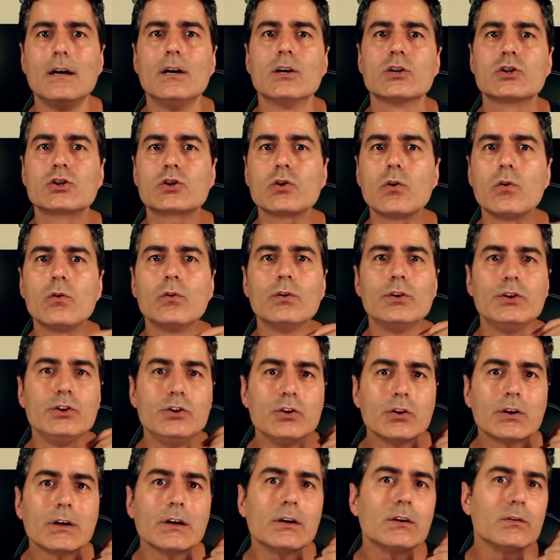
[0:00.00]
So
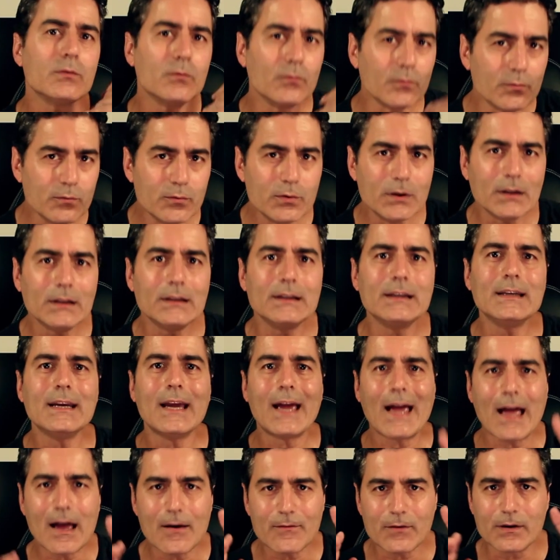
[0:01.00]
you can really
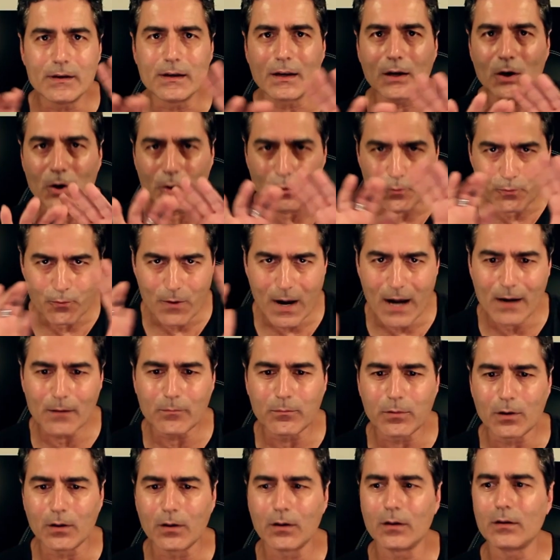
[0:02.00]
have an
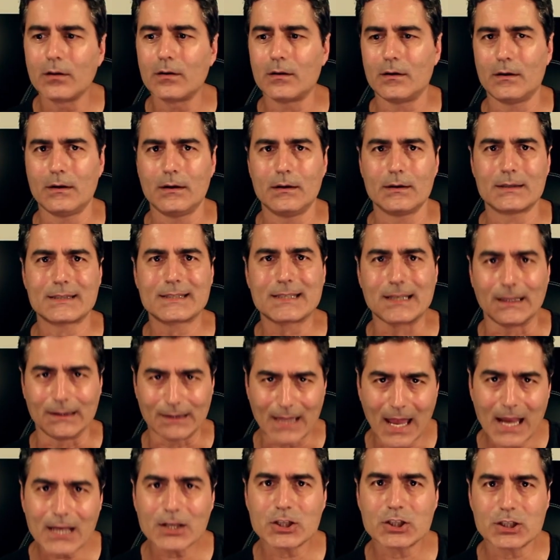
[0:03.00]
incredible
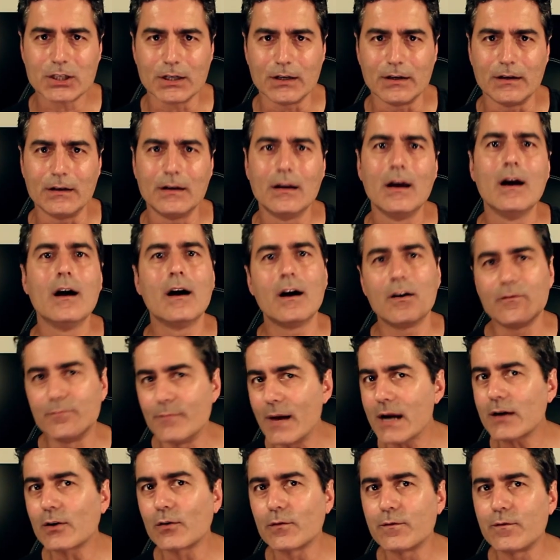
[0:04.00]
selection of
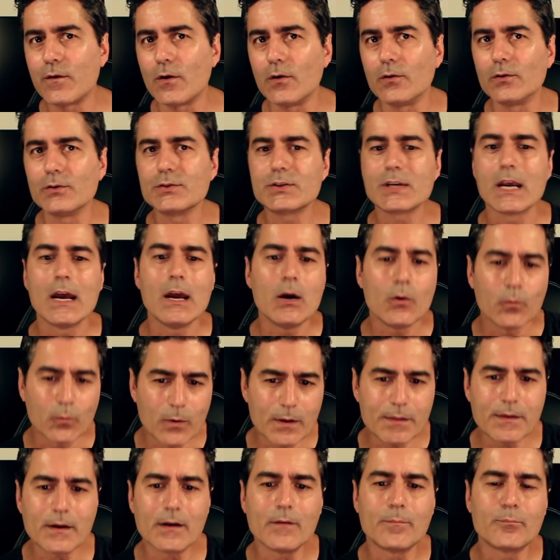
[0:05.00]
microphones
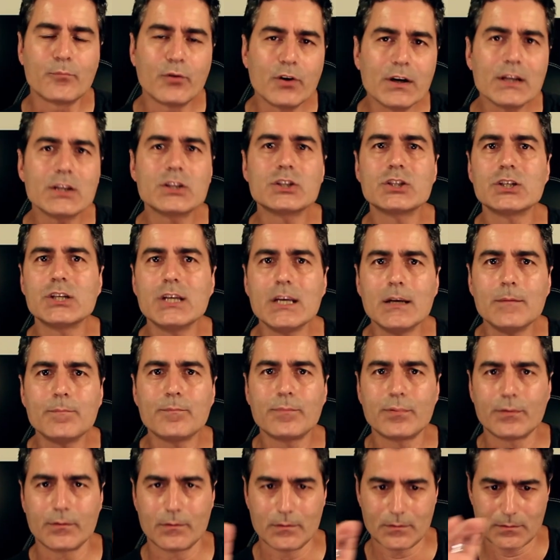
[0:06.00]
within a pretty
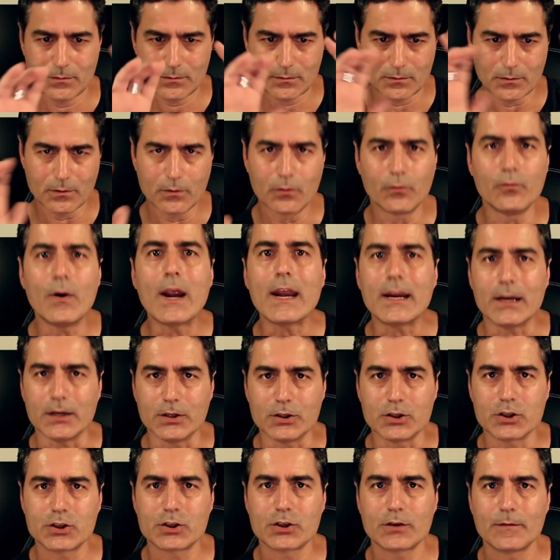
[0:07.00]
cheap
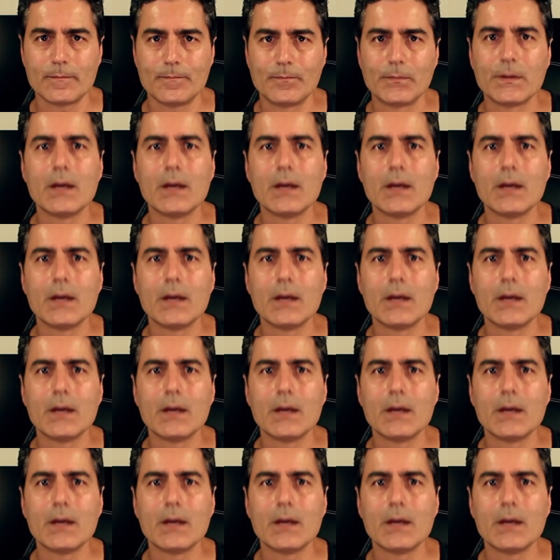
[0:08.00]
range.